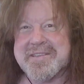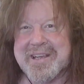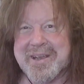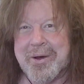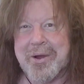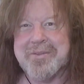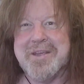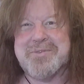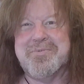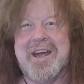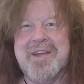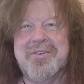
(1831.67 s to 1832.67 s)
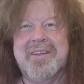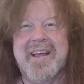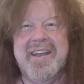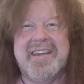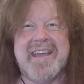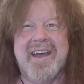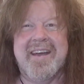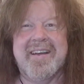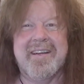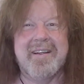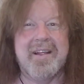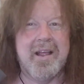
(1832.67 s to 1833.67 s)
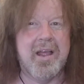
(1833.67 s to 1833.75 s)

wants to cock this rifle, and you get,